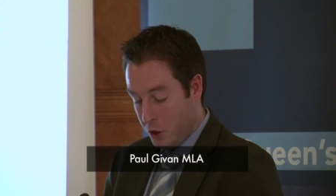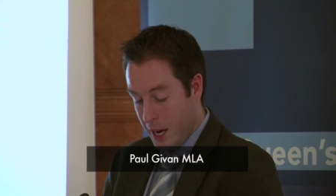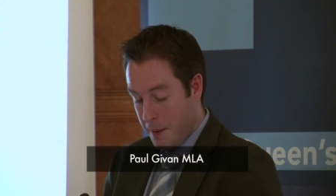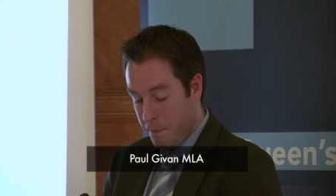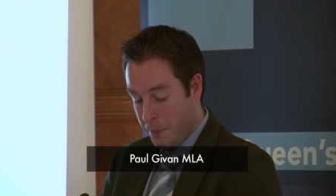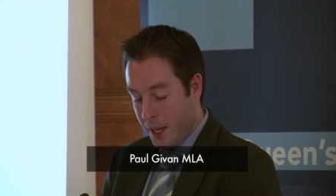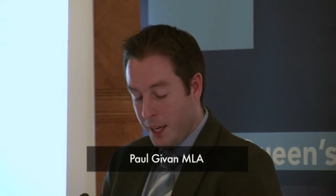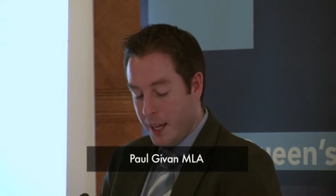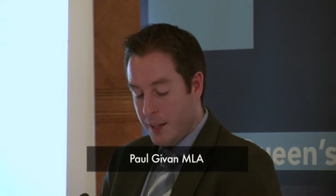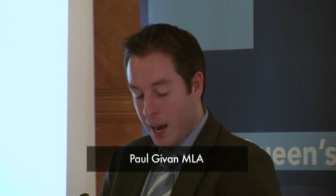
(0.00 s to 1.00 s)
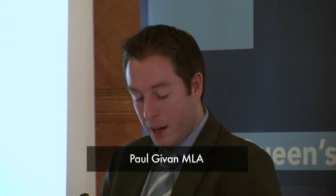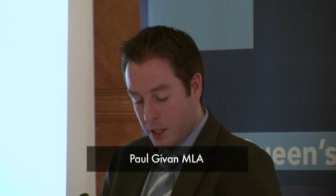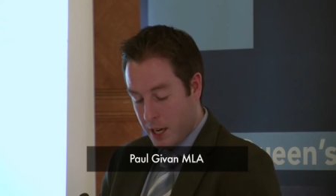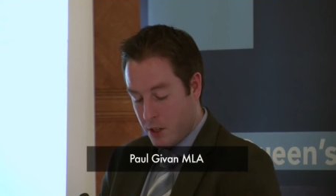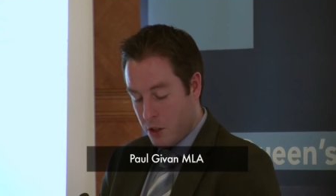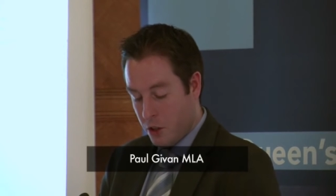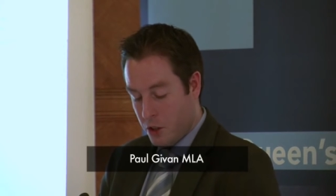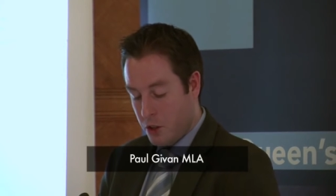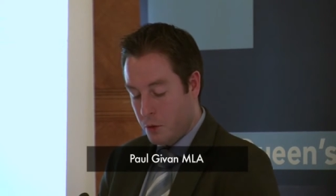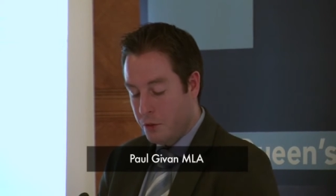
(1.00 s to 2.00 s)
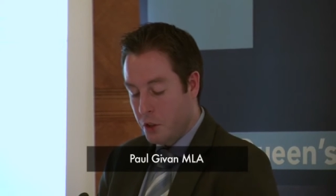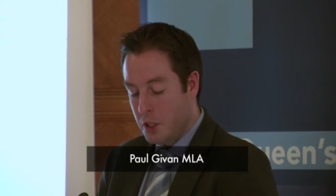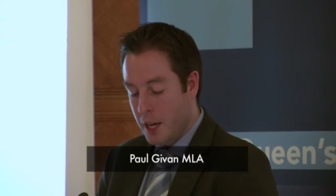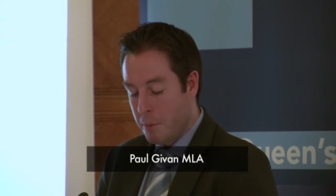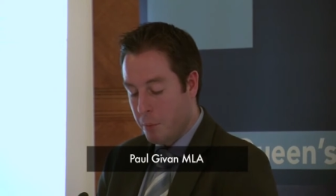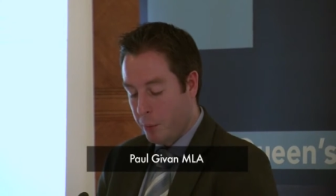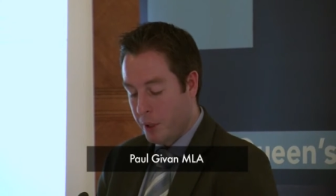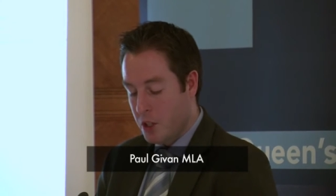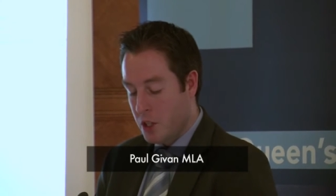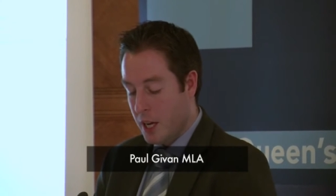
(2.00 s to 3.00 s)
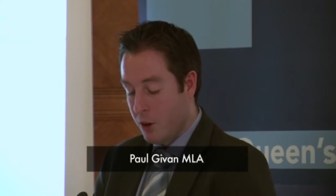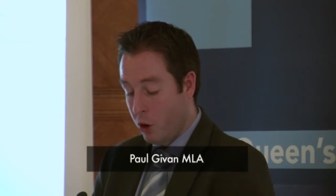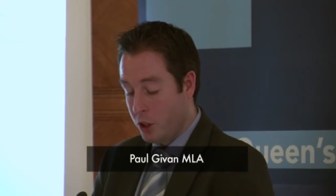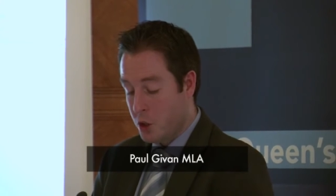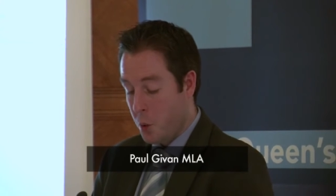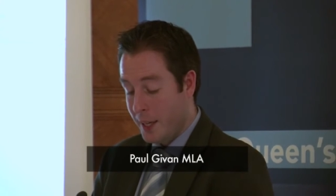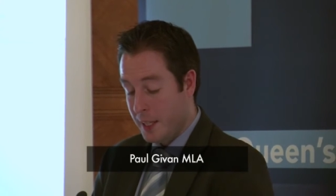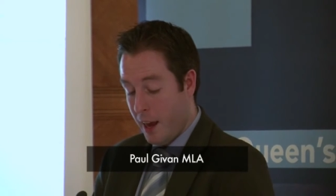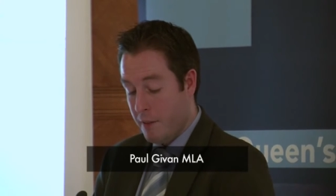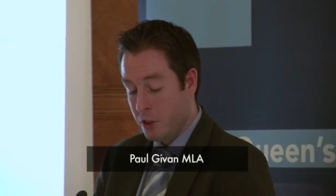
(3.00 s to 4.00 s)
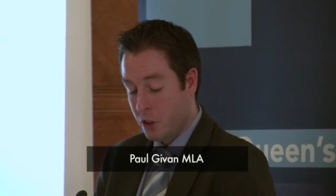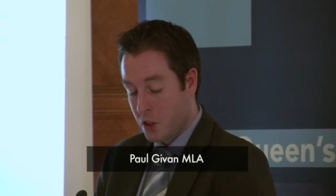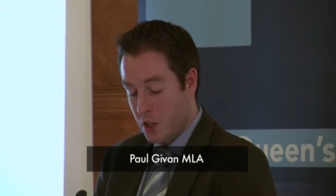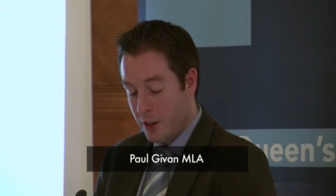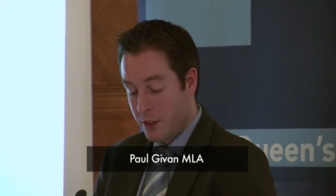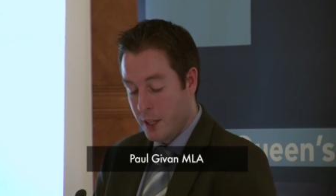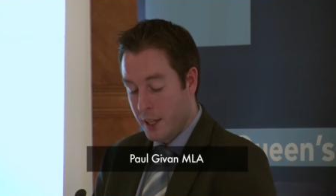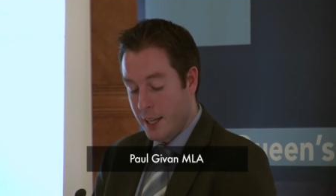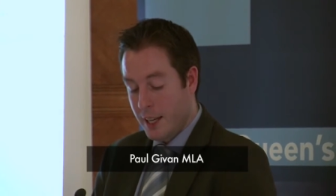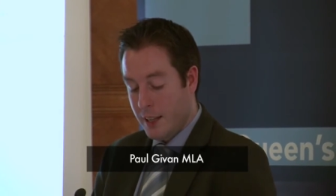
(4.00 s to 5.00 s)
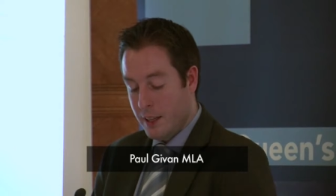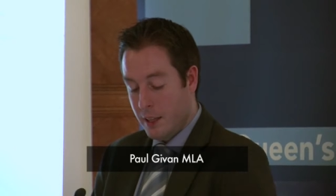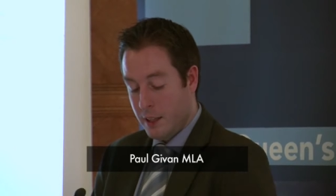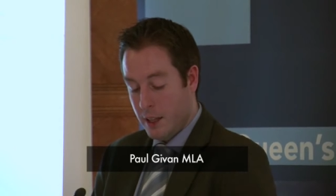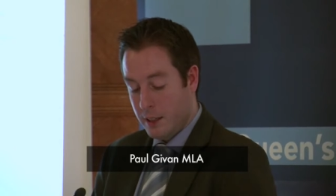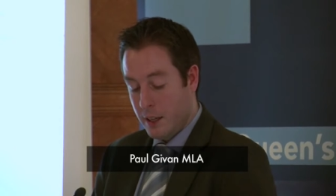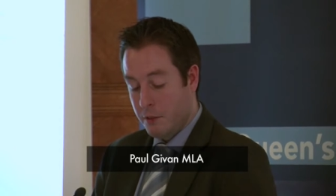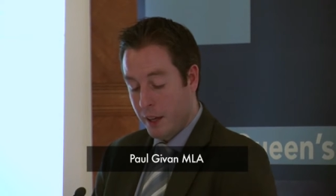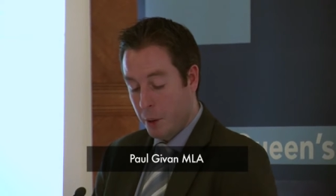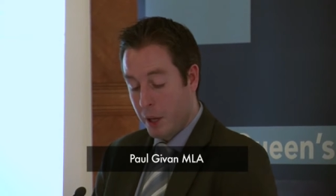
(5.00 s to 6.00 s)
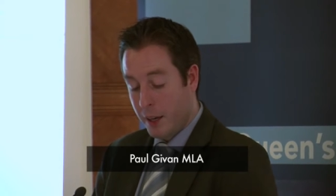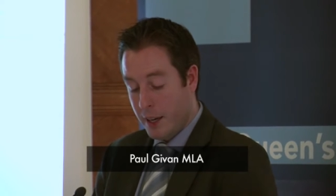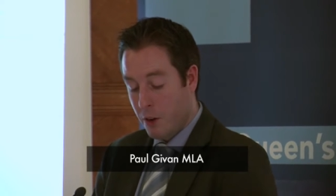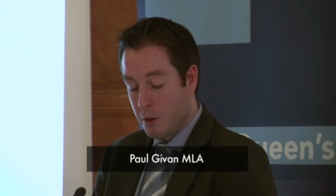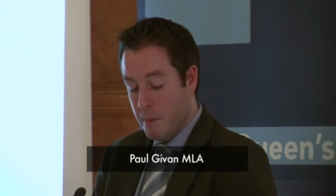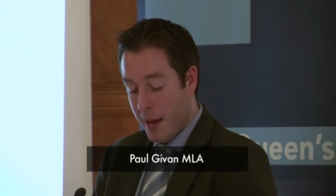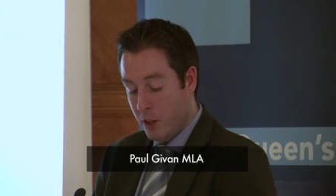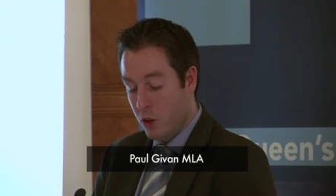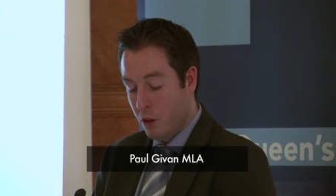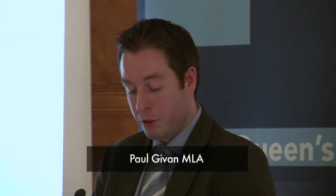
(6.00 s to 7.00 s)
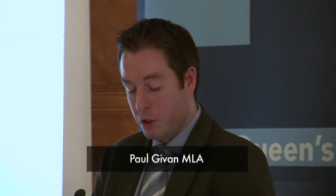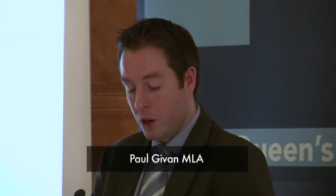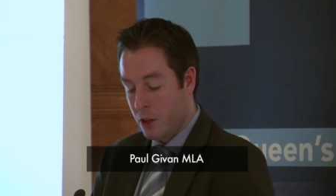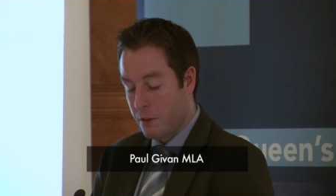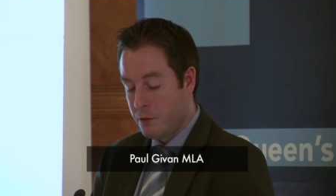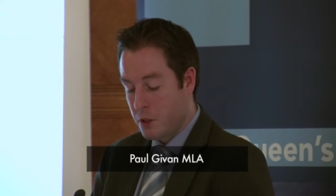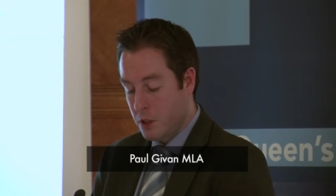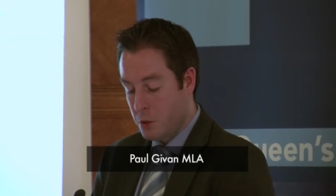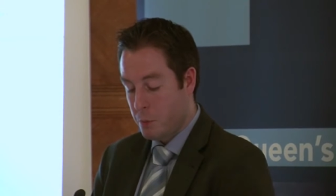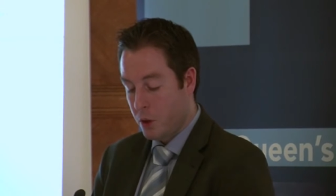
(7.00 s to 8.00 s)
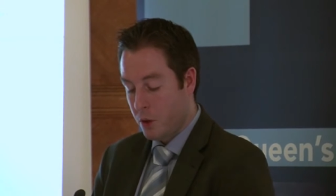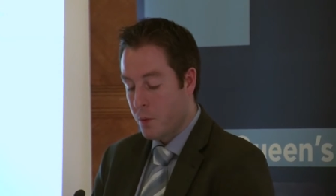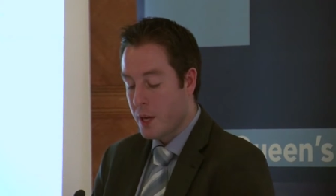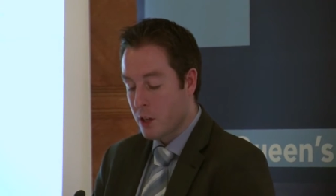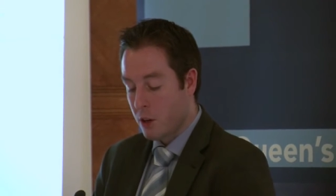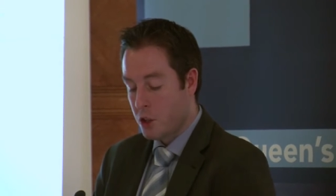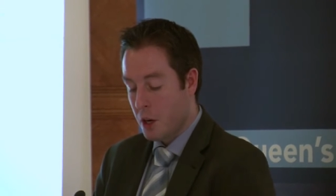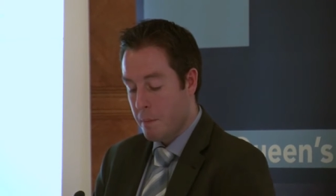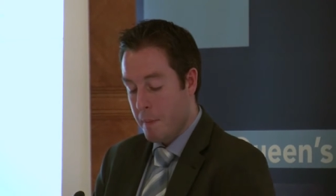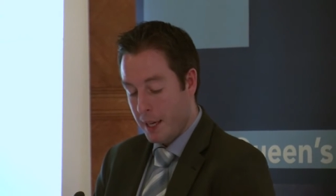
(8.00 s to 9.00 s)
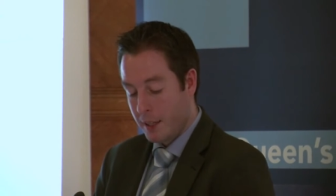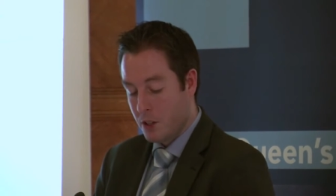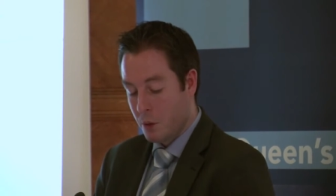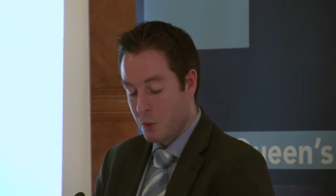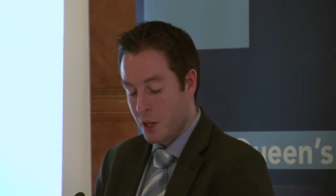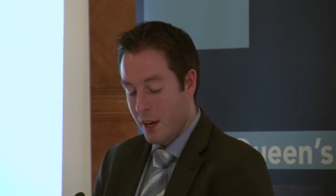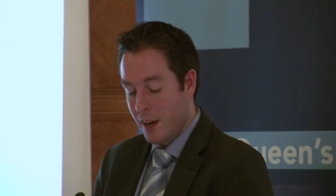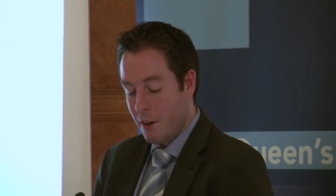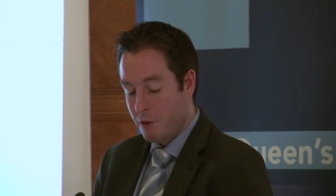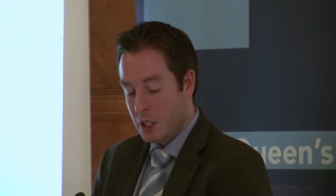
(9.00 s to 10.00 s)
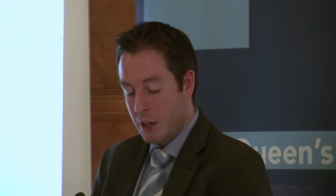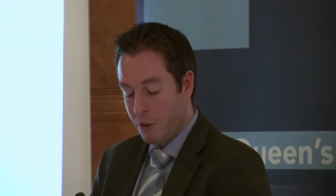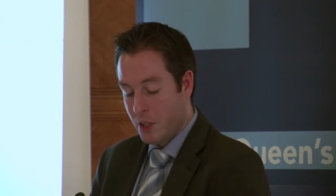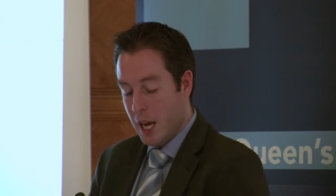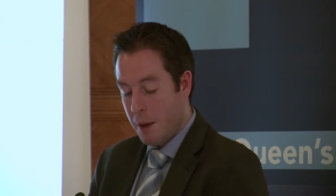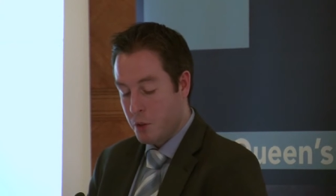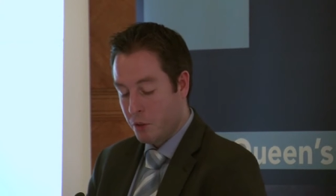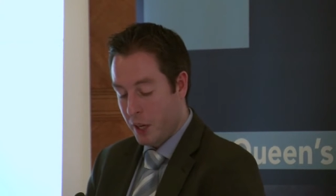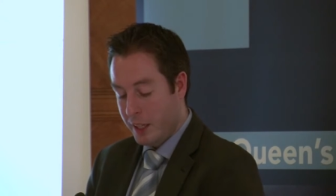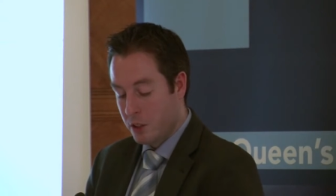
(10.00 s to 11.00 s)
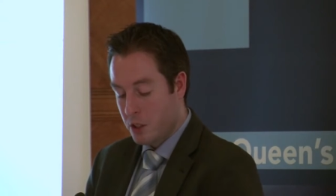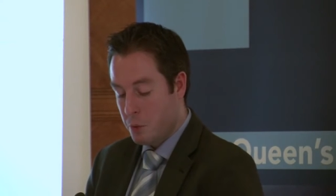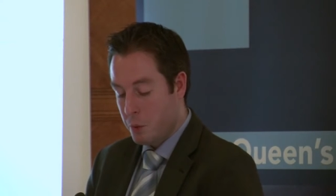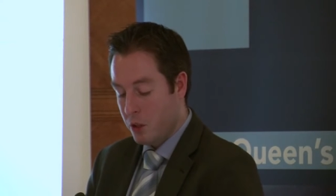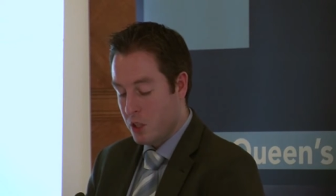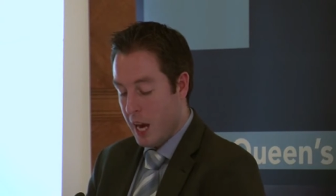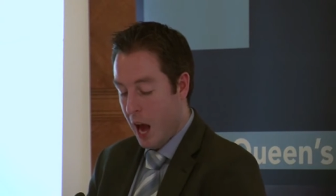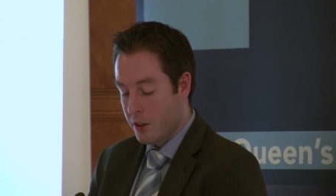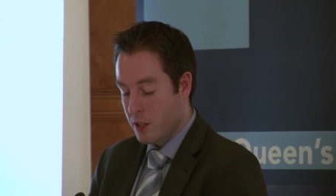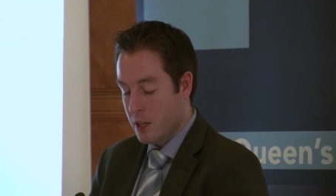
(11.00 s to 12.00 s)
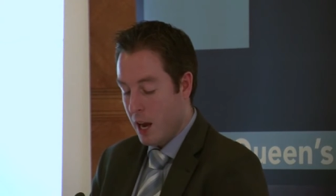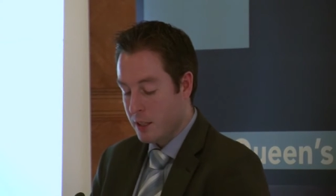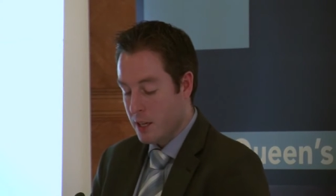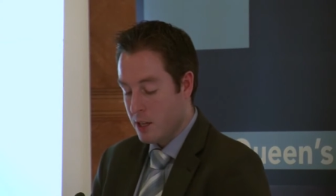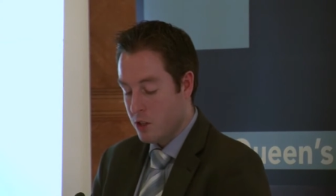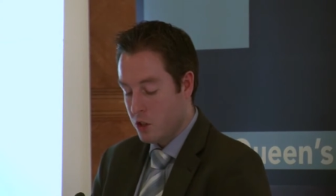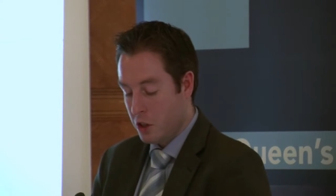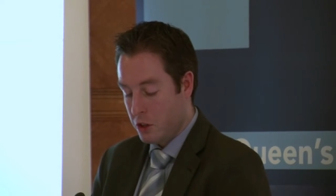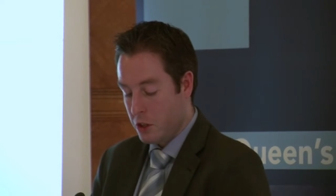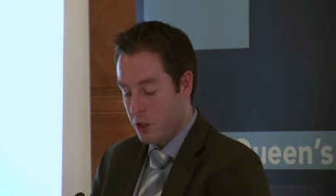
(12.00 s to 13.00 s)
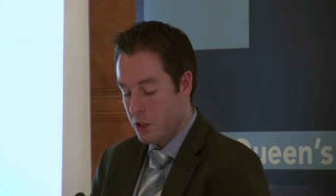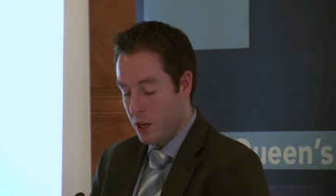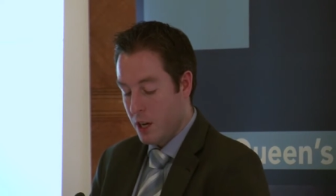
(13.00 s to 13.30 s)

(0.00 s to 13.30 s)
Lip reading: Team. The Access to Justice Review Team, published in August 2011, considered that the availability of a menu of alternative dispute resolution mechanisms for different types of legal disputes enhances access to justice